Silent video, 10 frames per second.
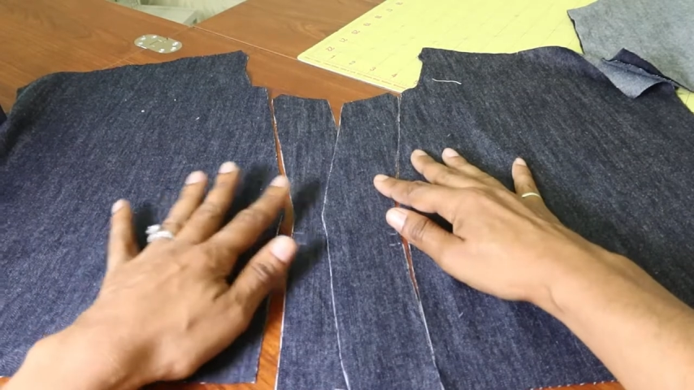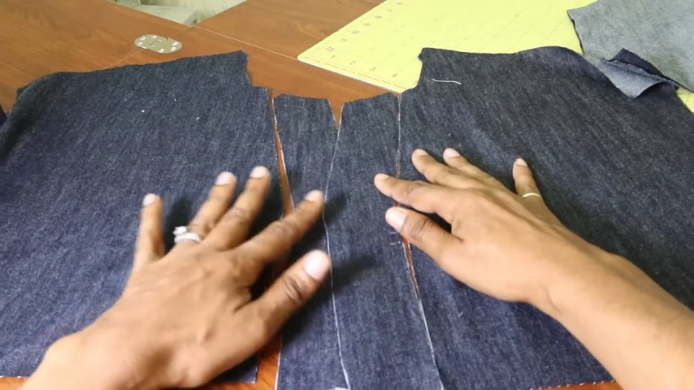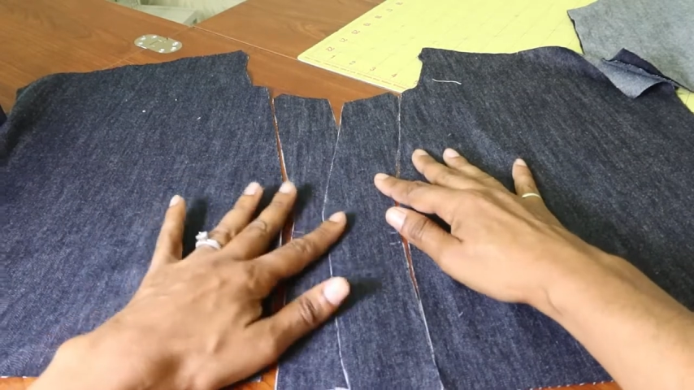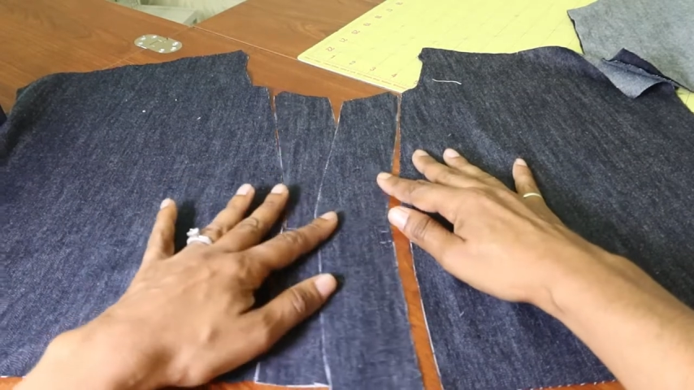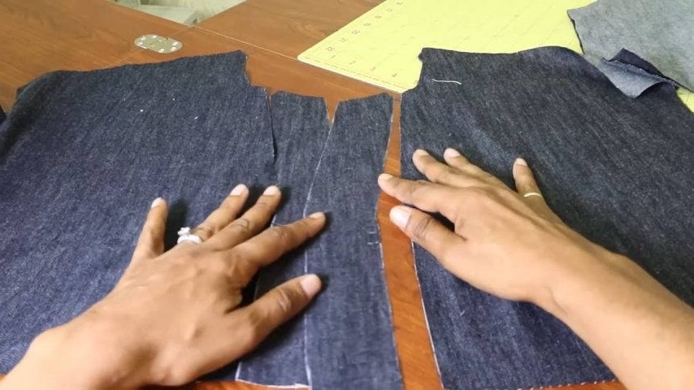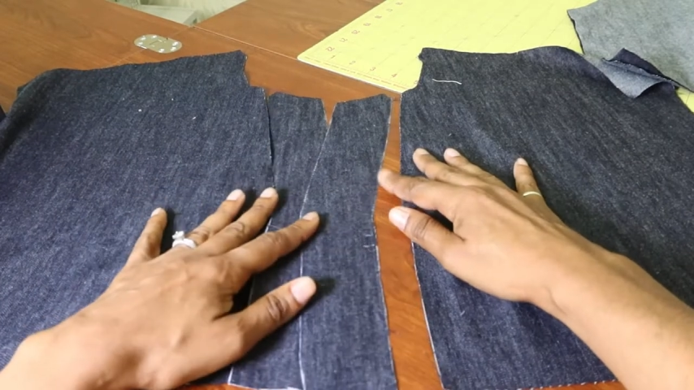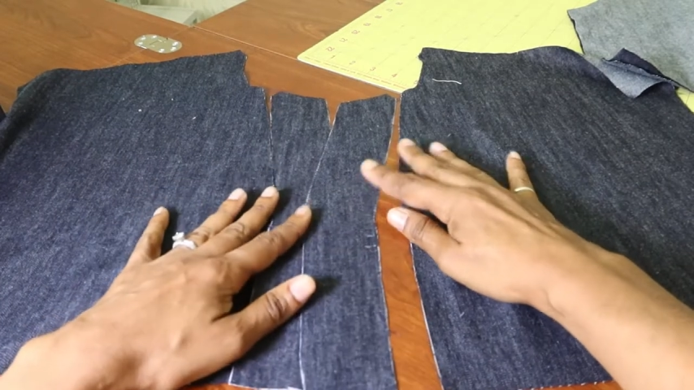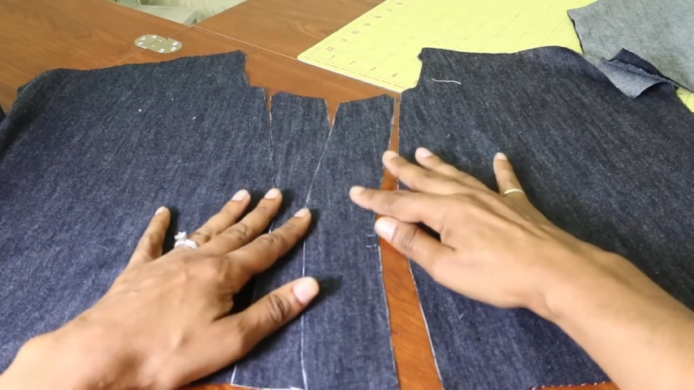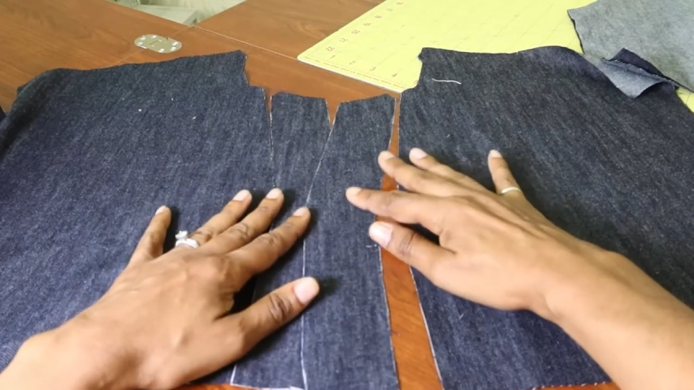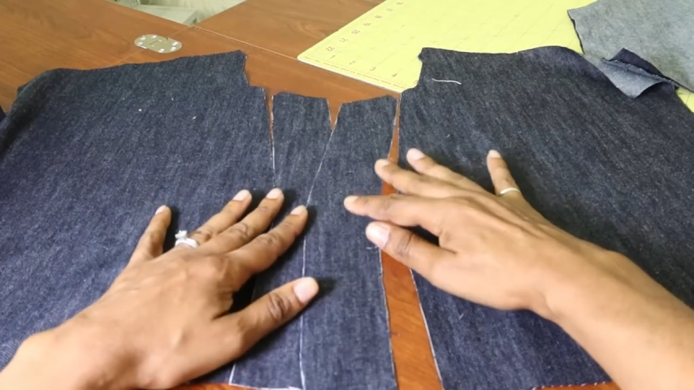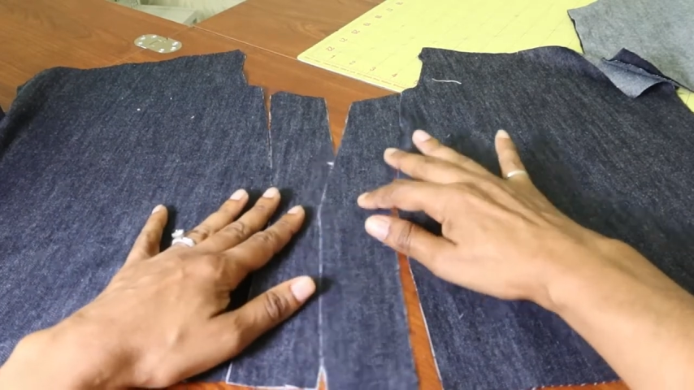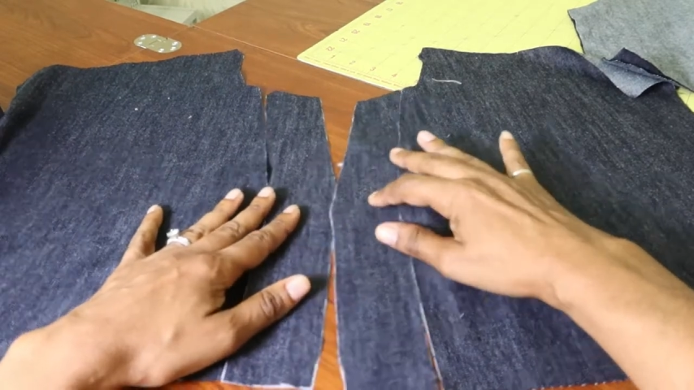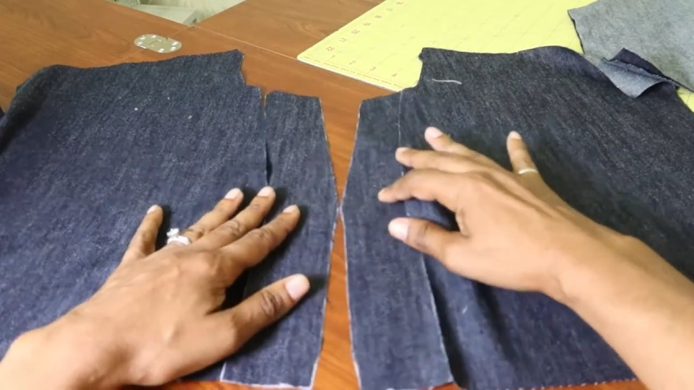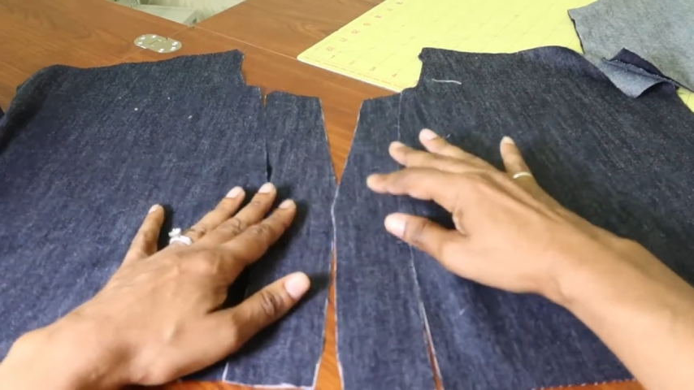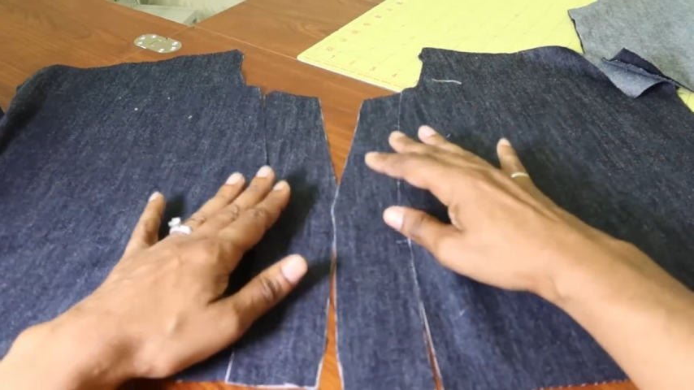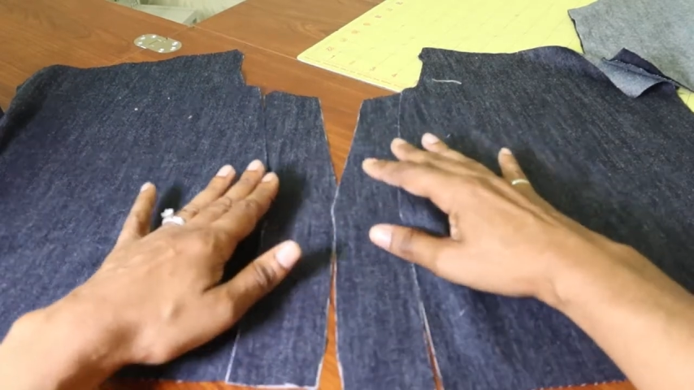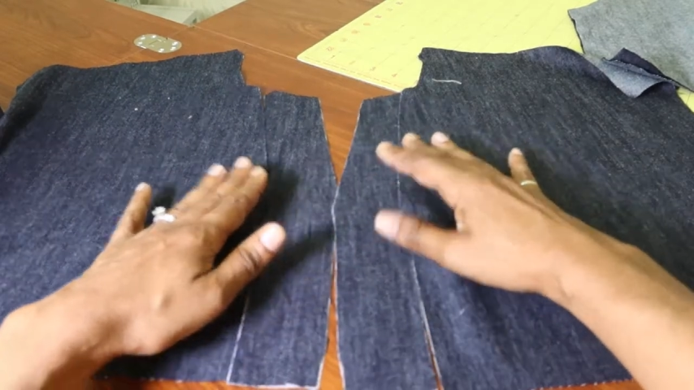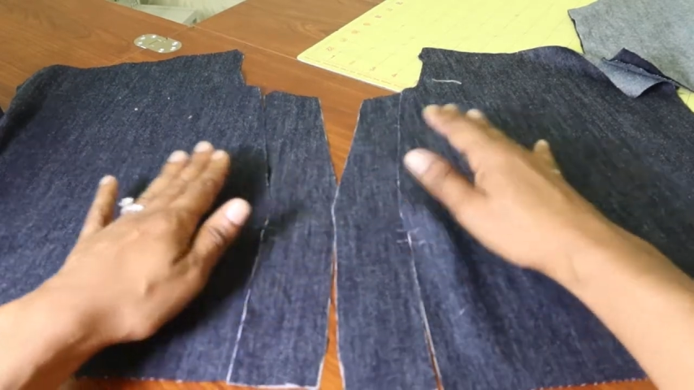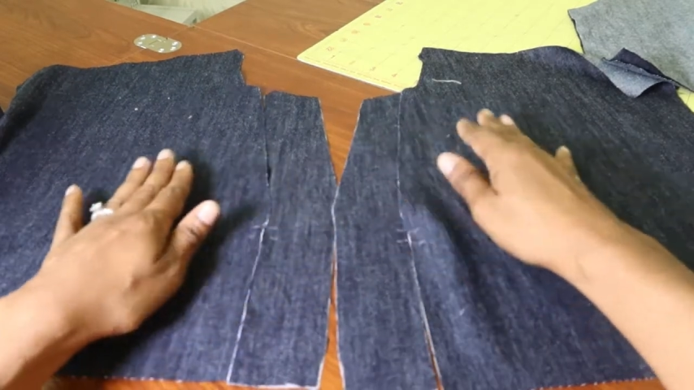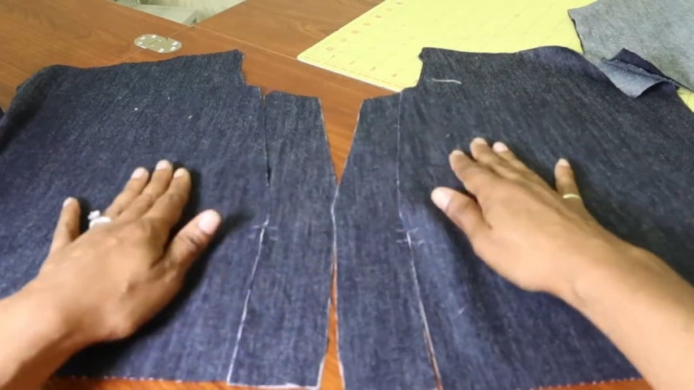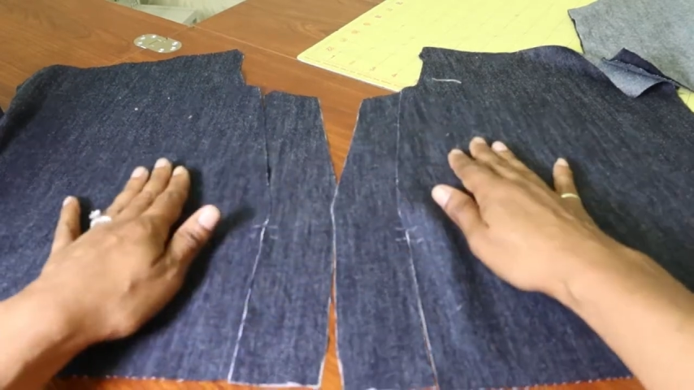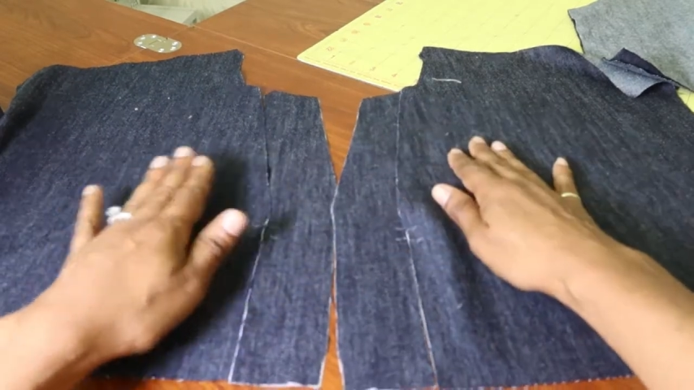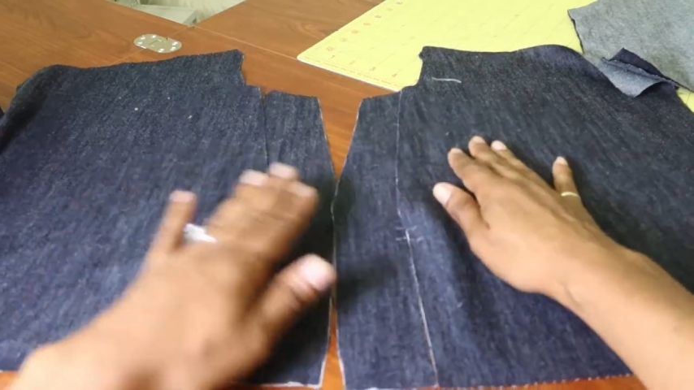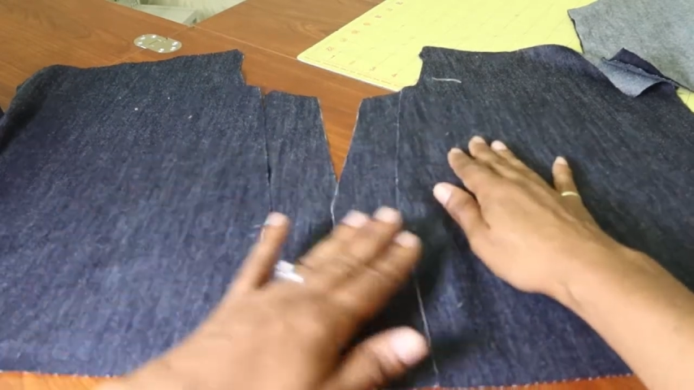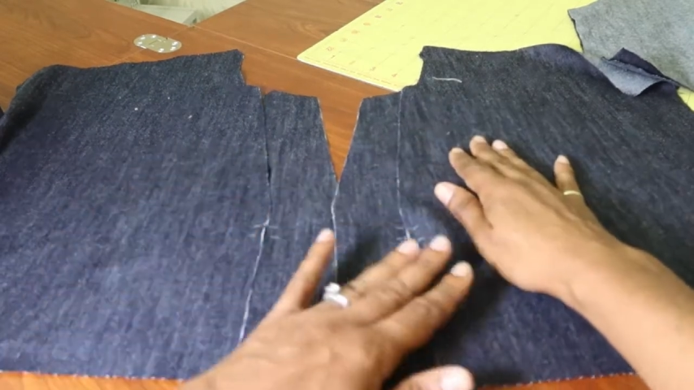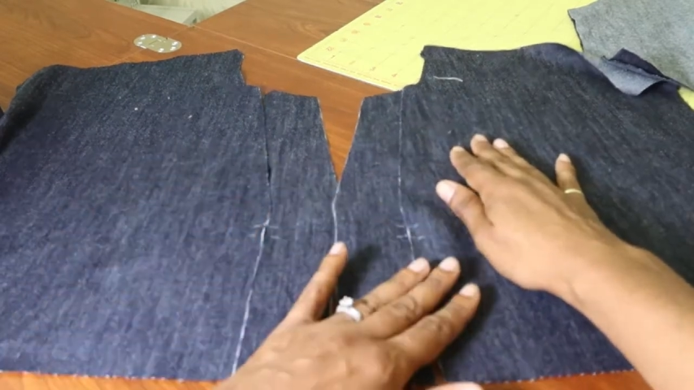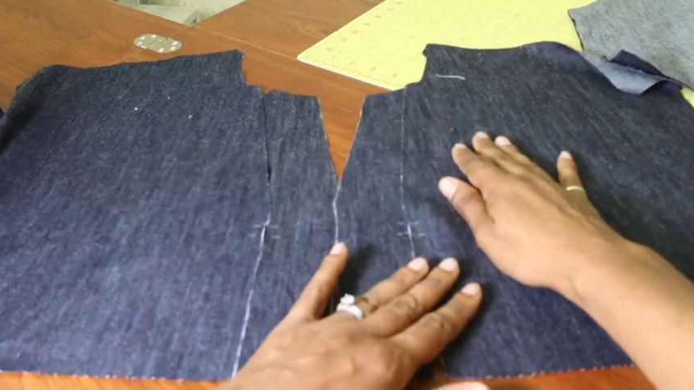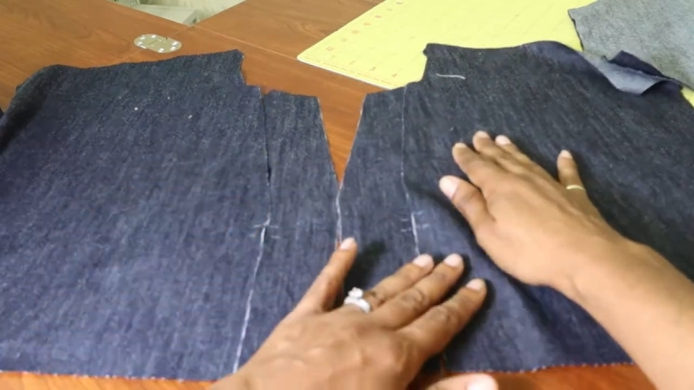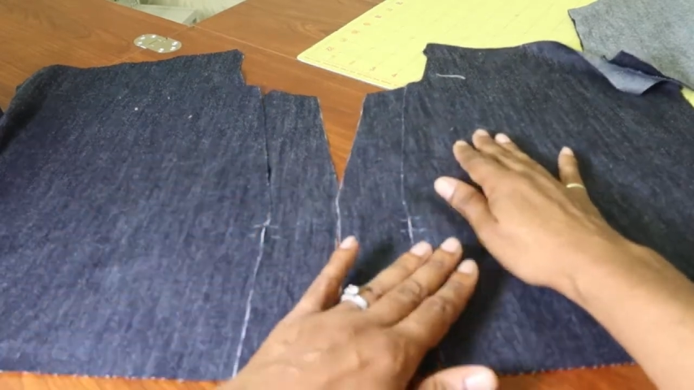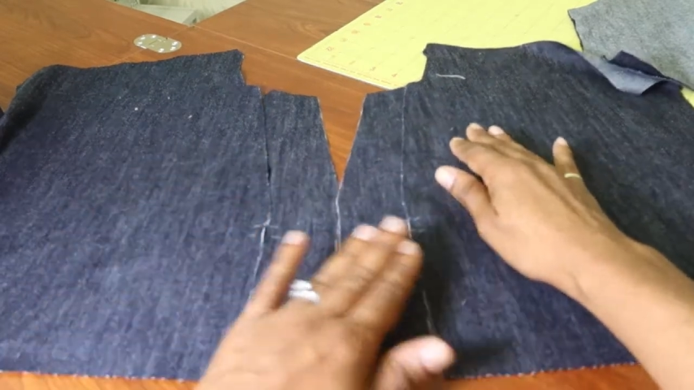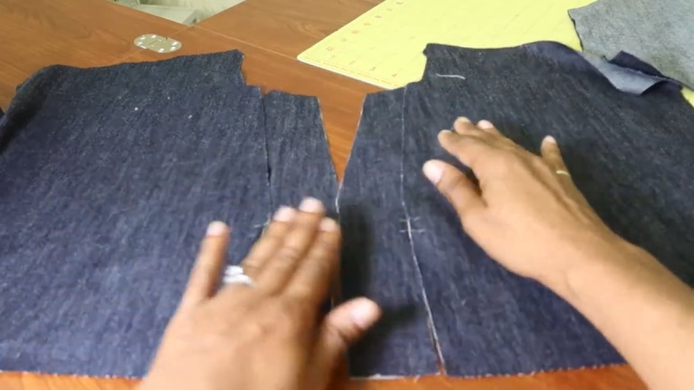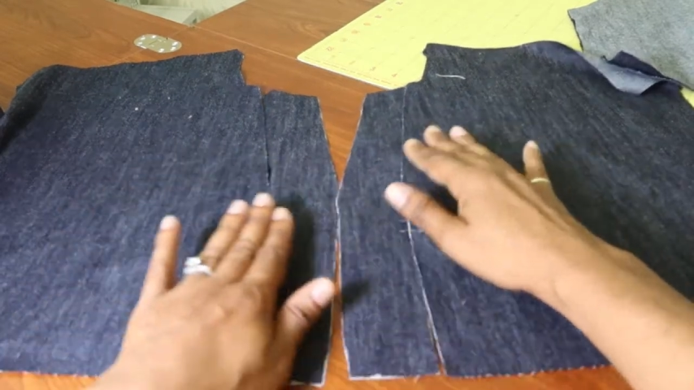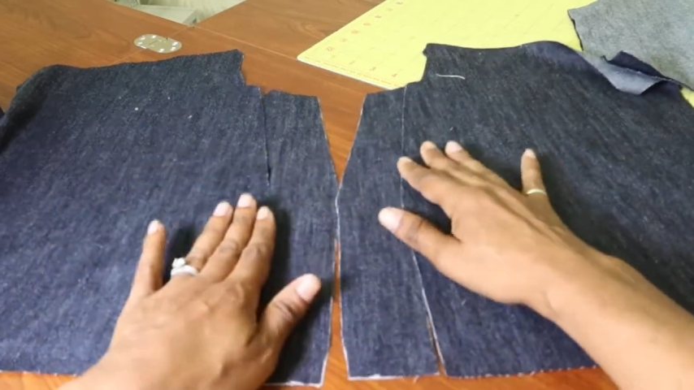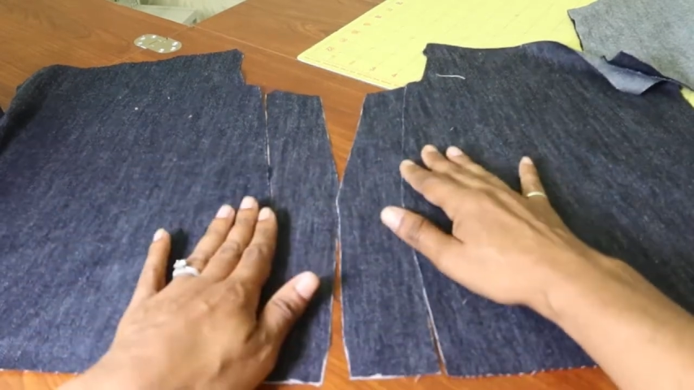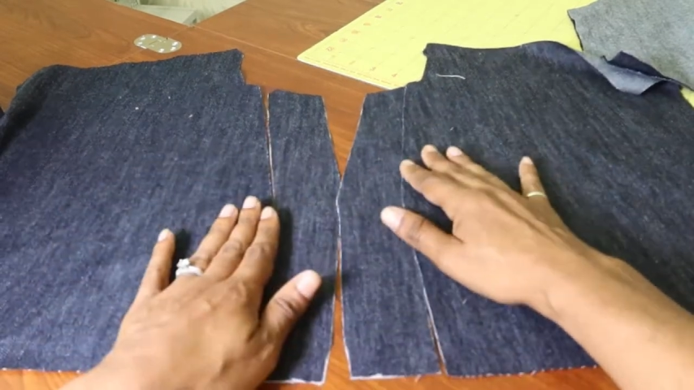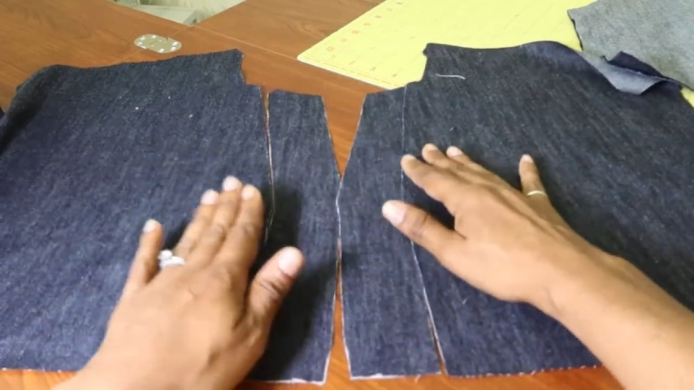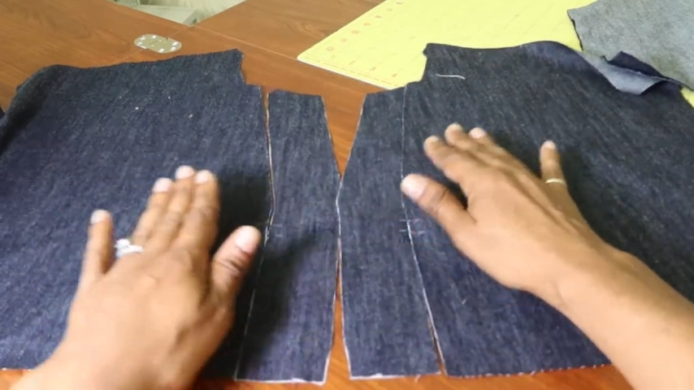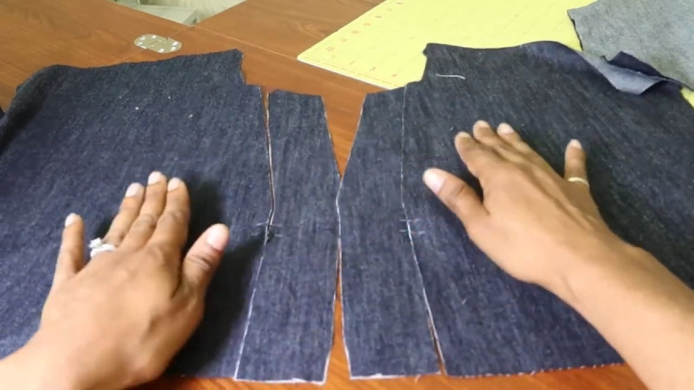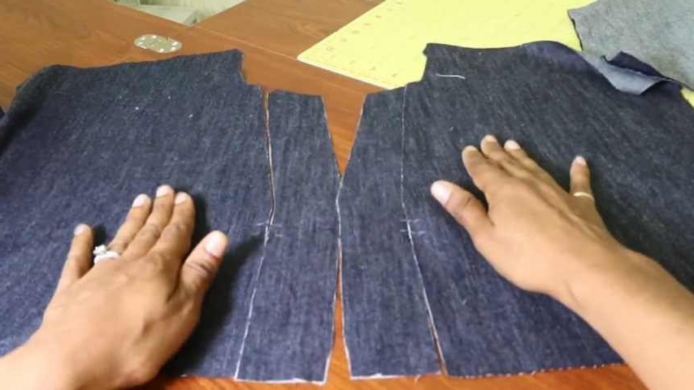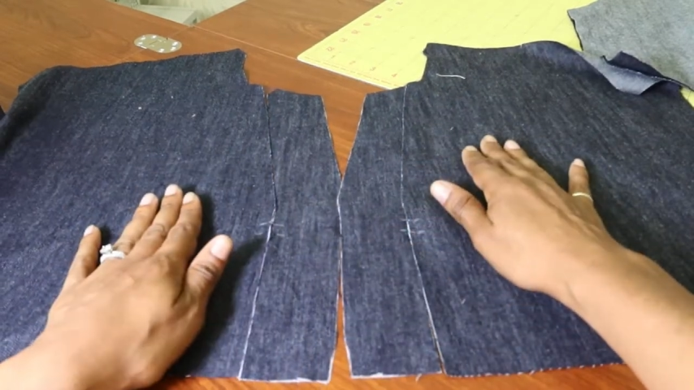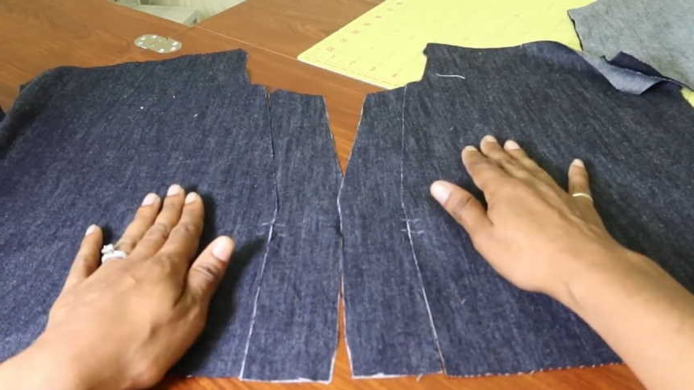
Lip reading: [unreadable: no face in view]